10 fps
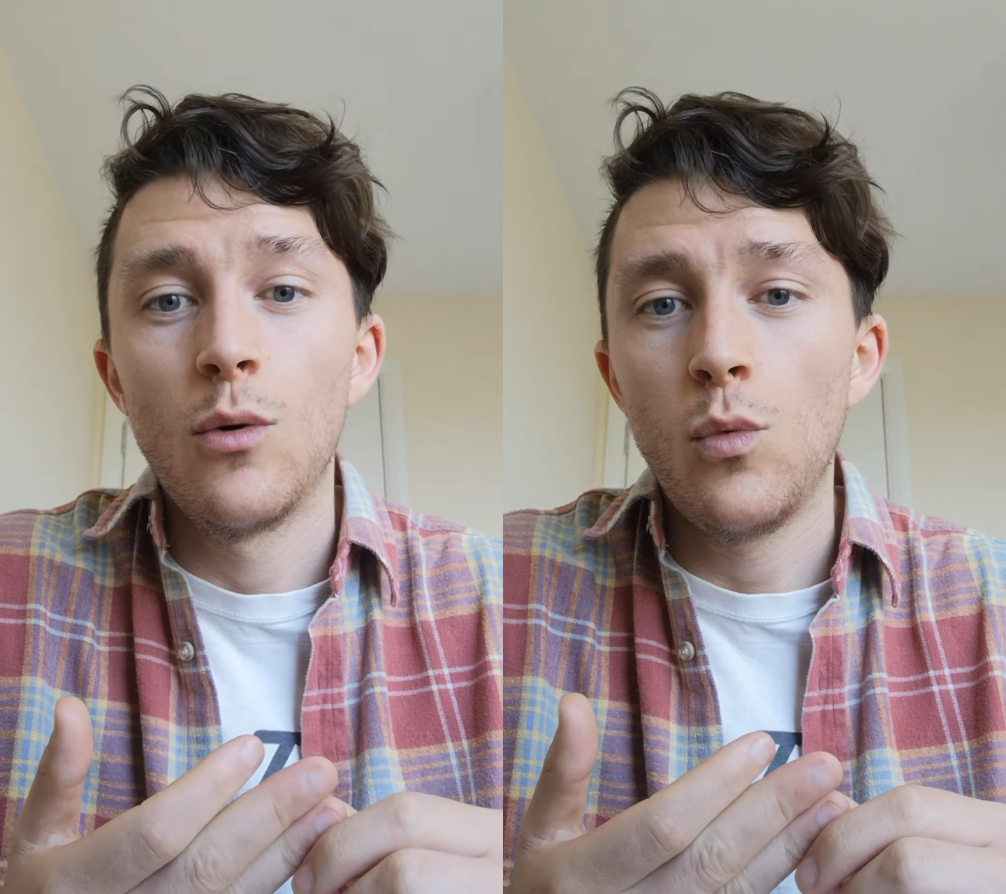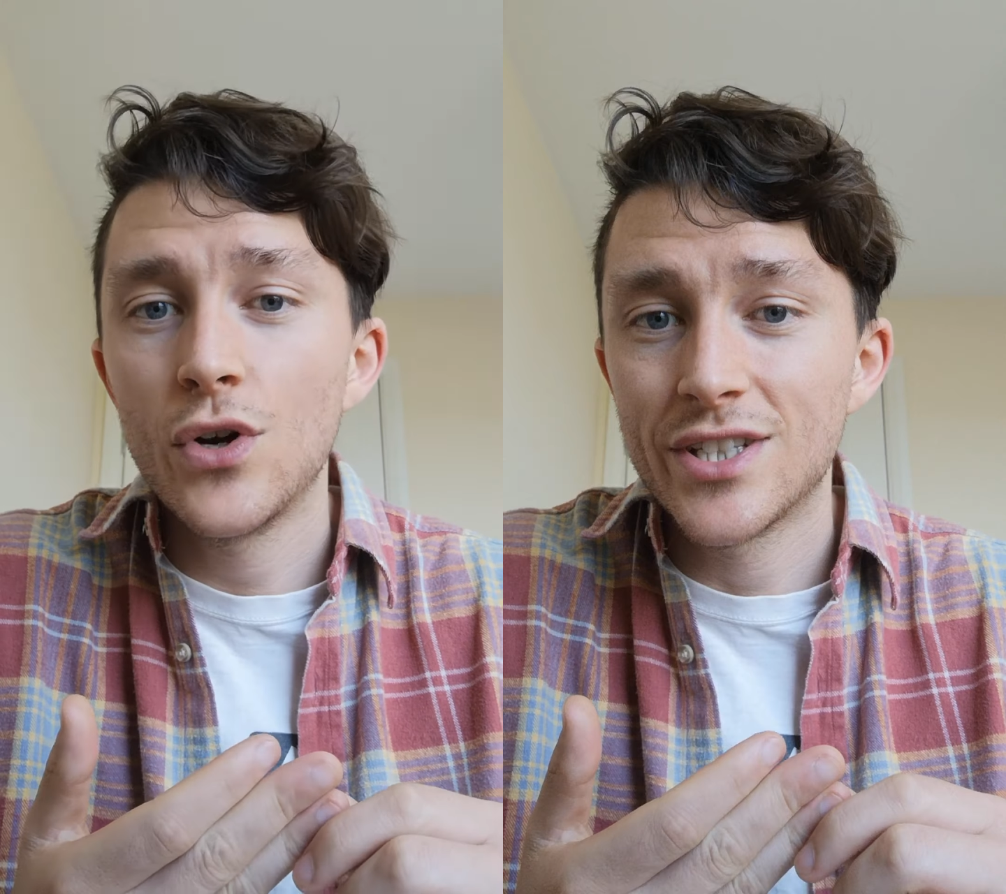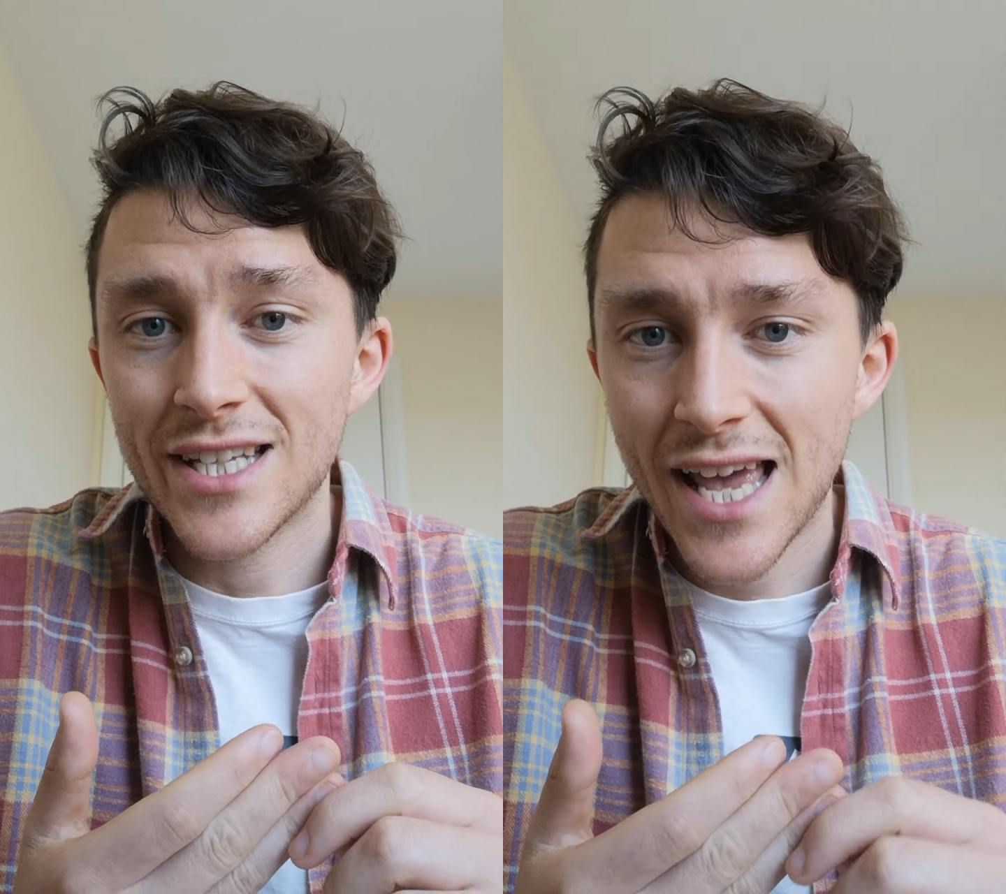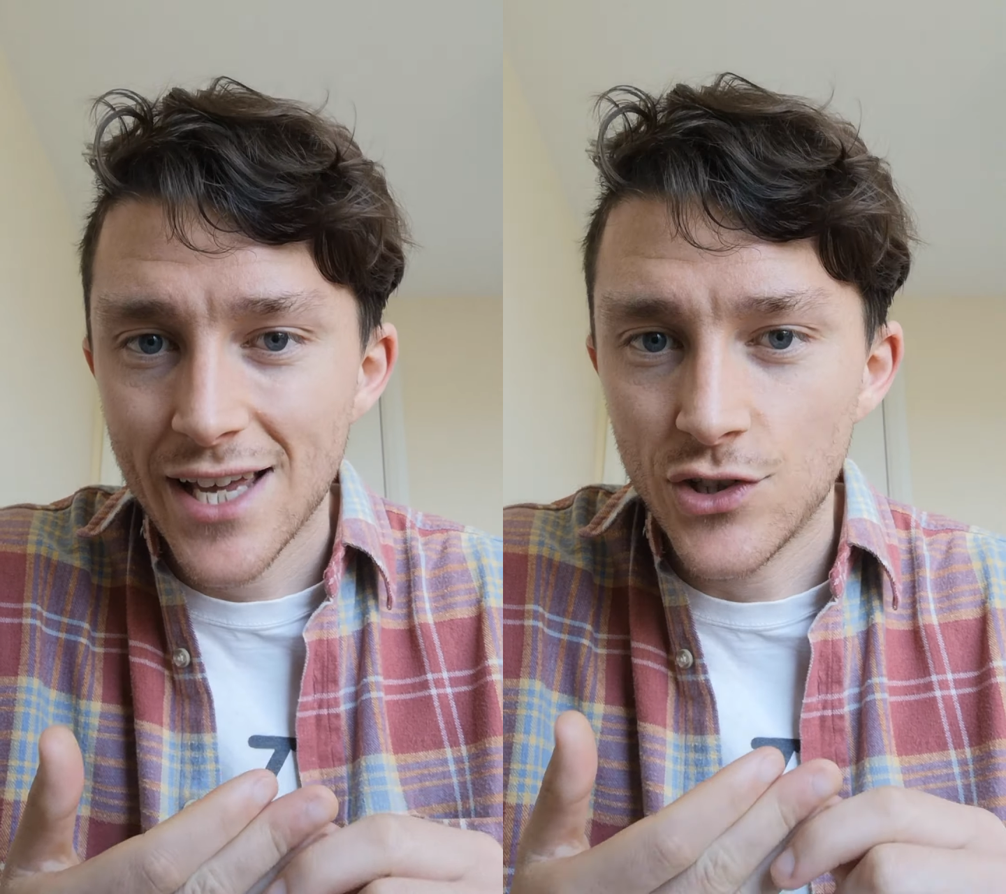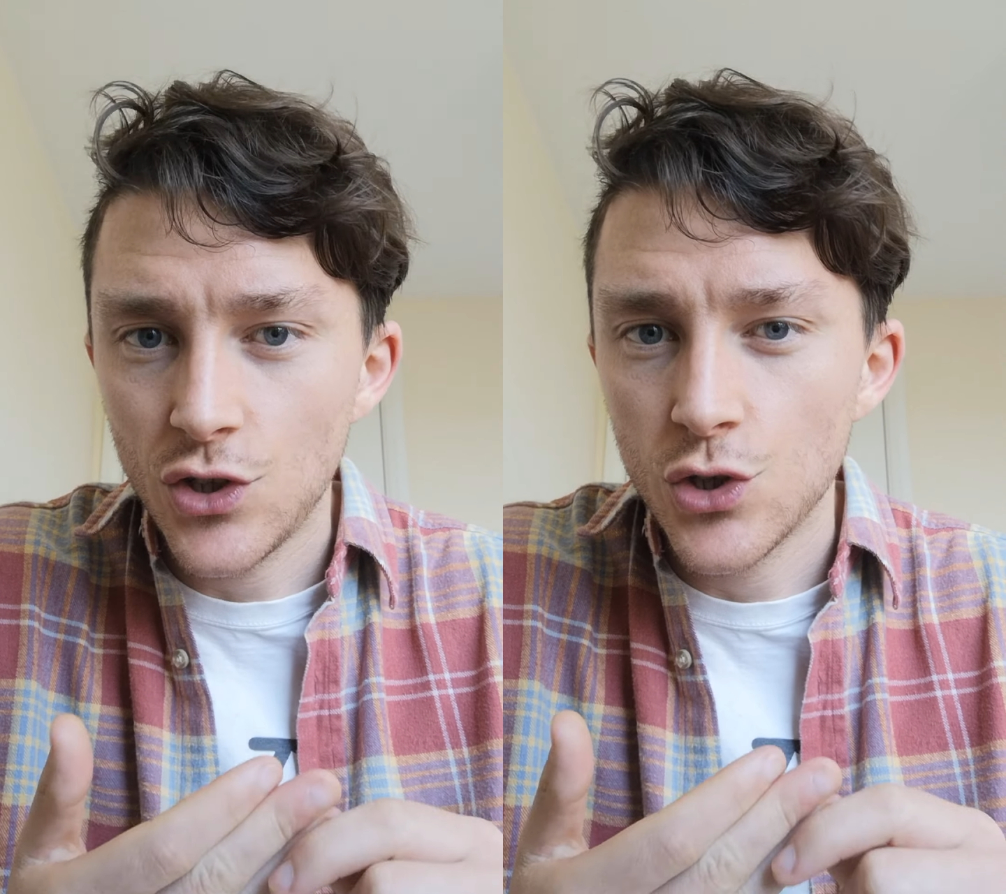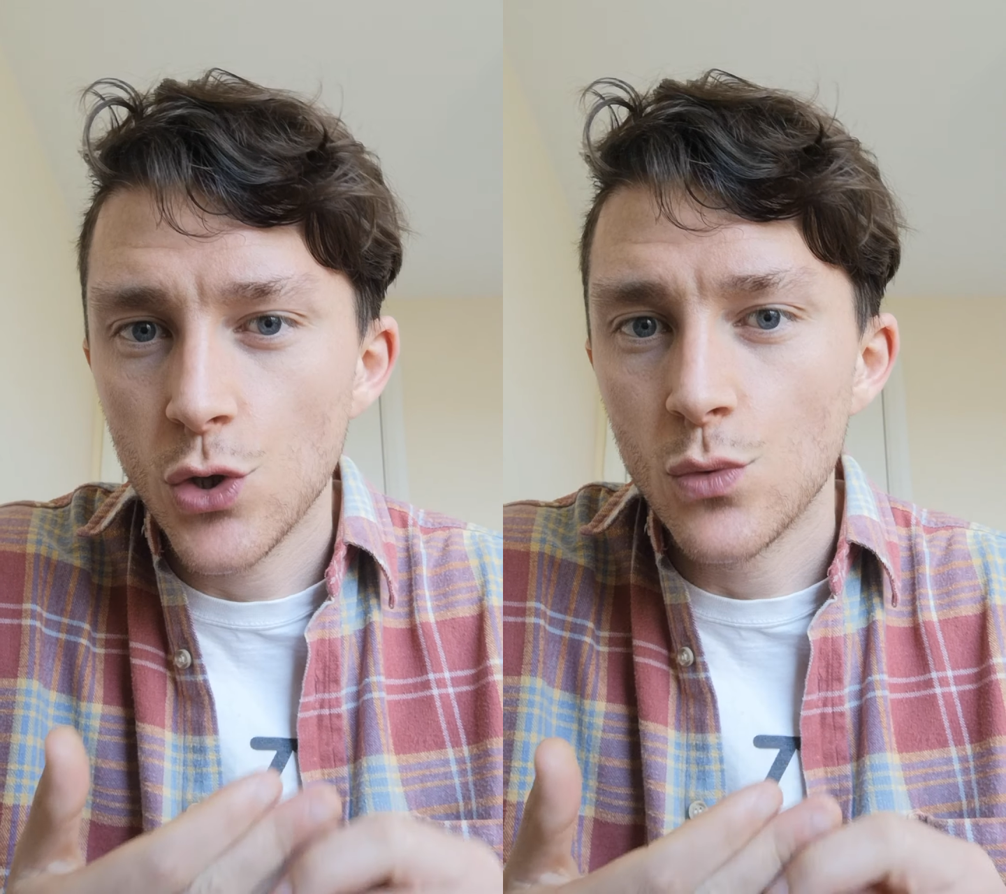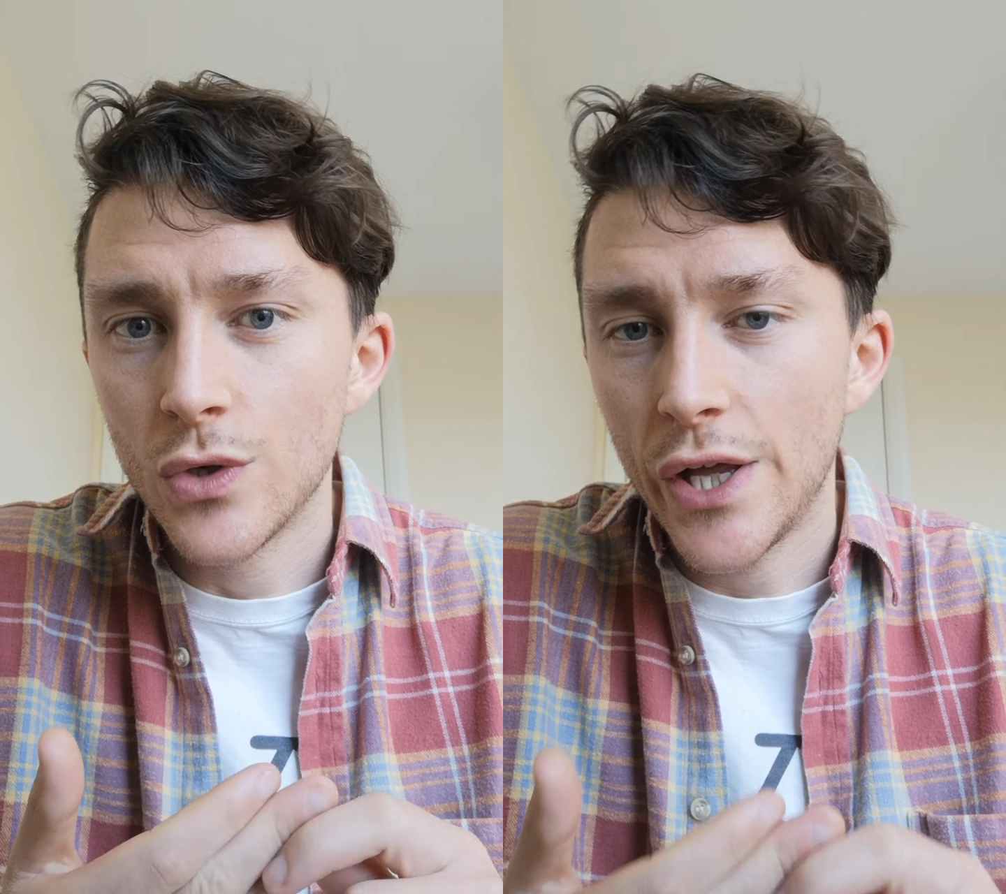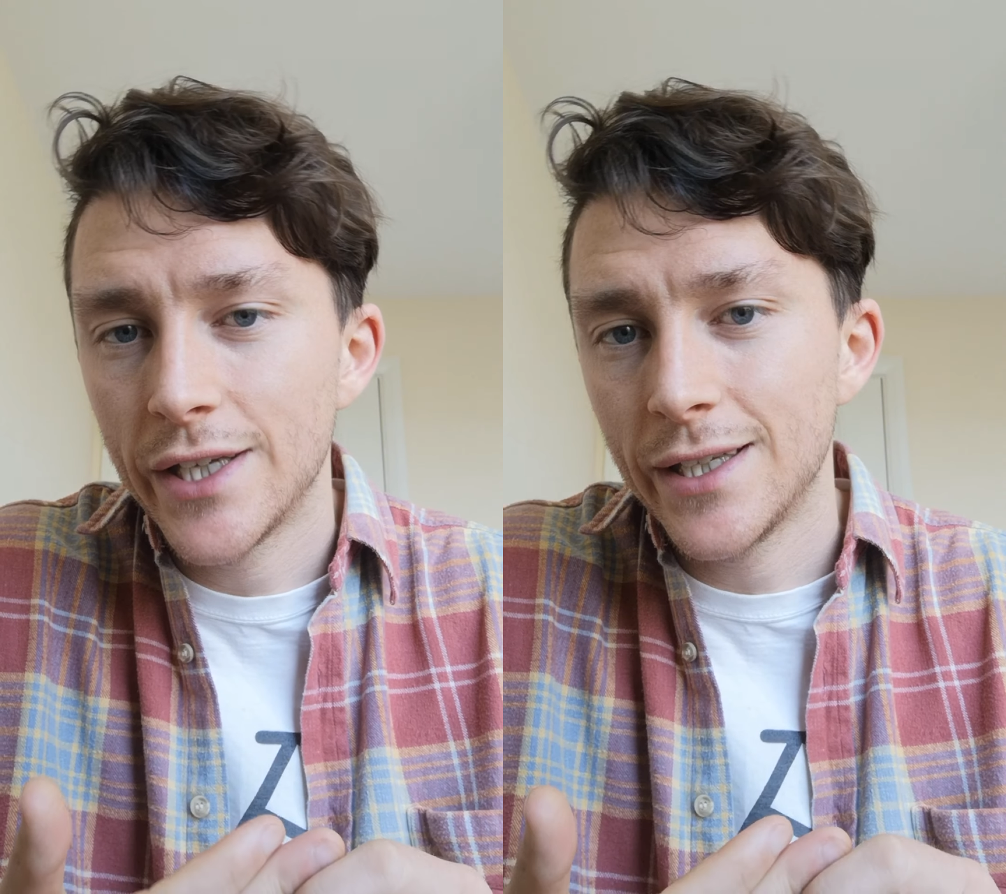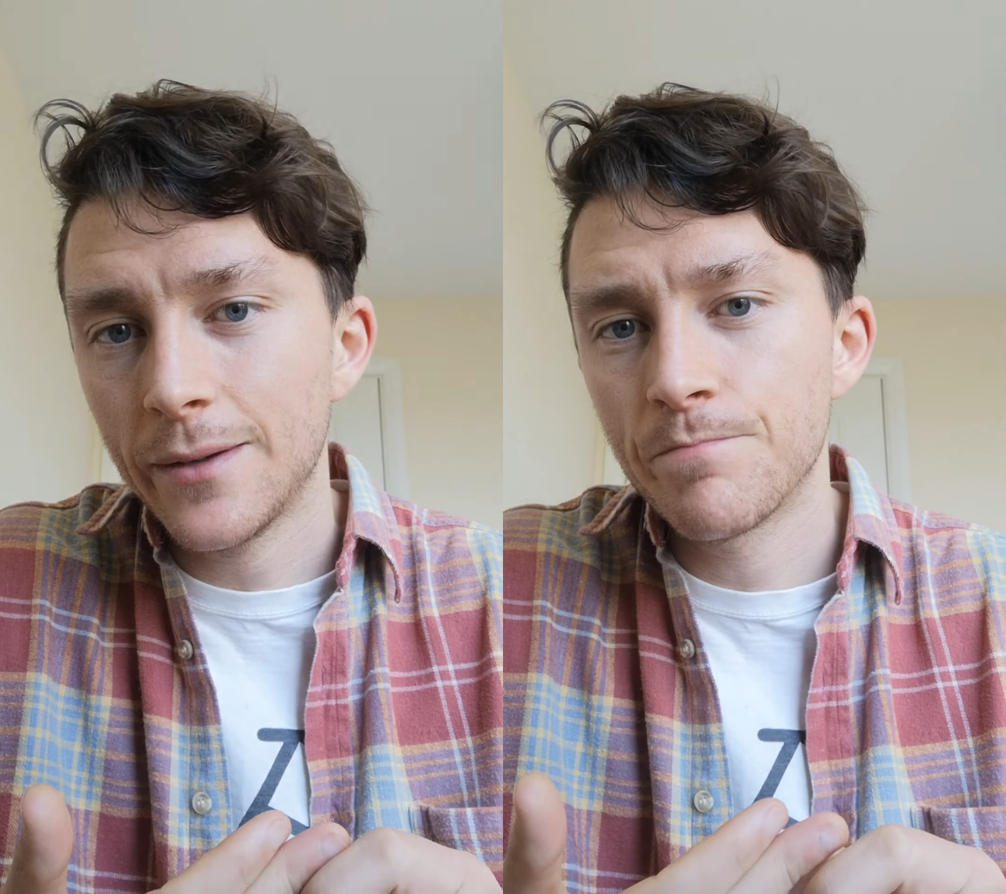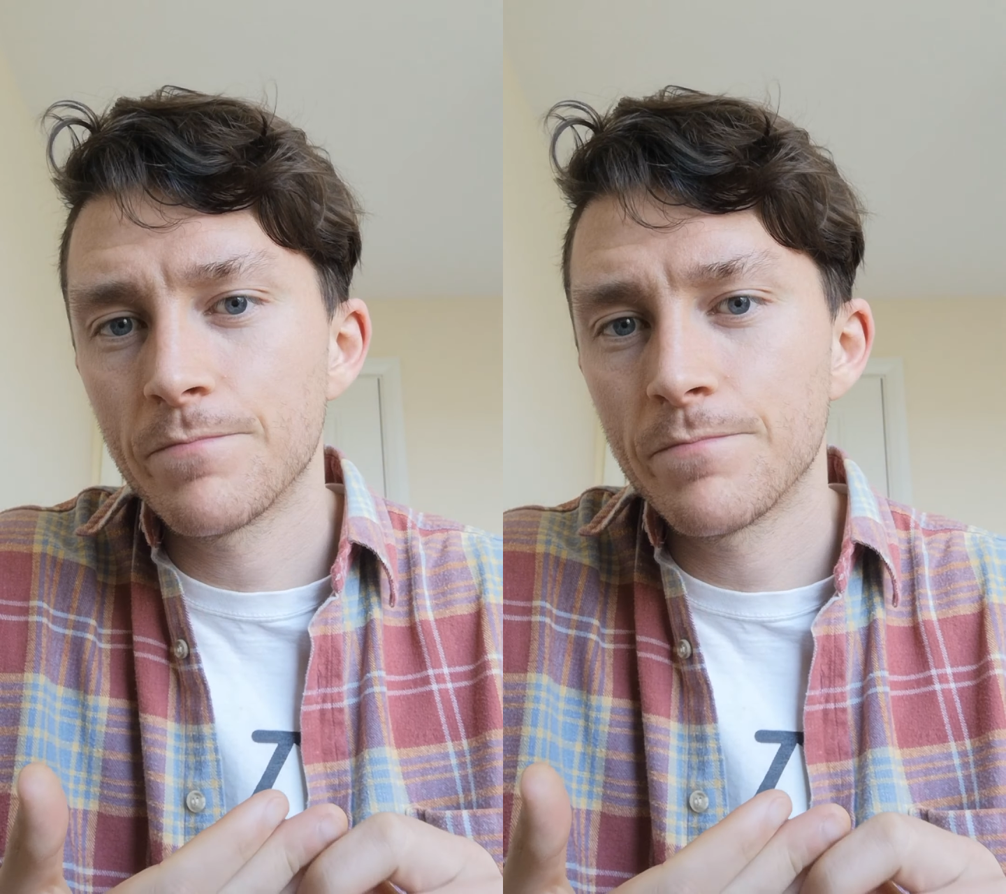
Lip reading: What is the SU like?